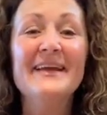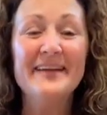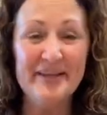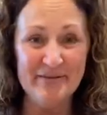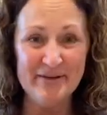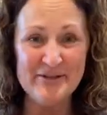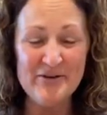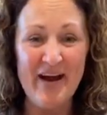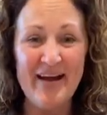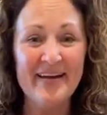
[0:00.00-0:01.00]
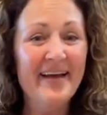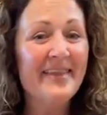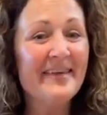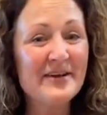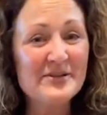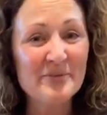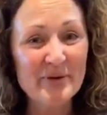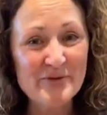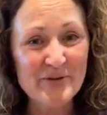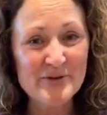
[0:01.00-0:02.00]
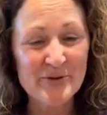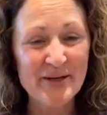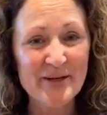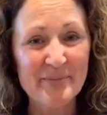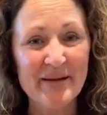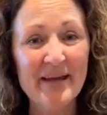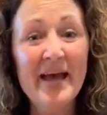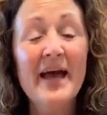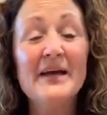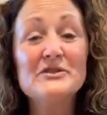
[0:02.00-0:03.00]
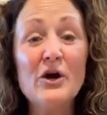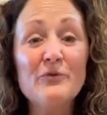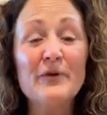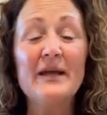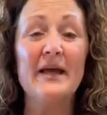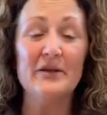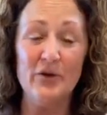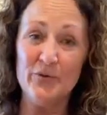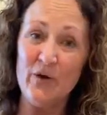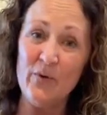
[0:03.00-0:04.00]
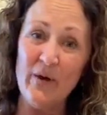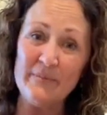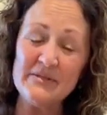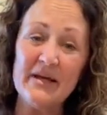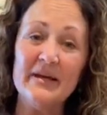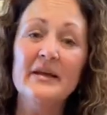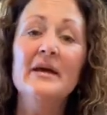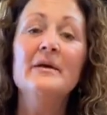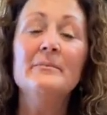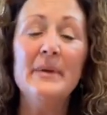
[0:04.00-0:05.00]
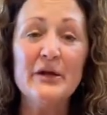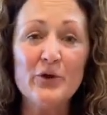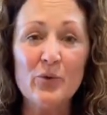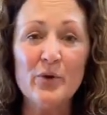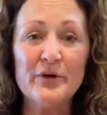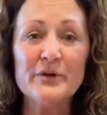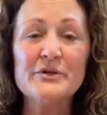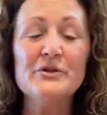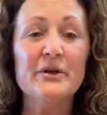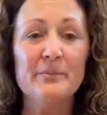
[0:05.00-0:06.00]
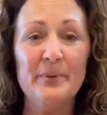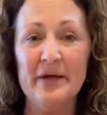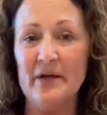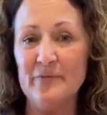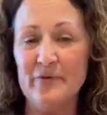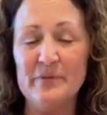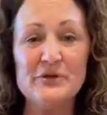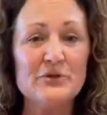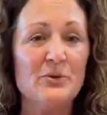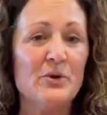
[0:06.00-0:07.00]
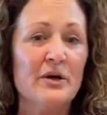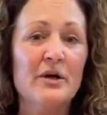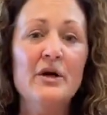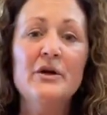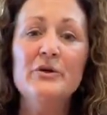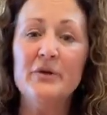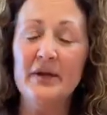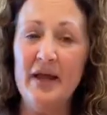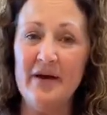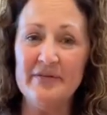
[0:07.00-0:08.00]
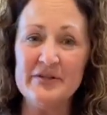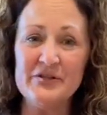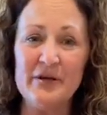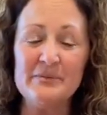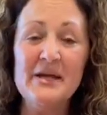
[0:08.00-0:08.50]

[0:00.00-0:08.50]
Give it a try. Thanks so much for joining me. And don't forget, go to our website, make your orders. You can pick it up from the store. You can have it shipped.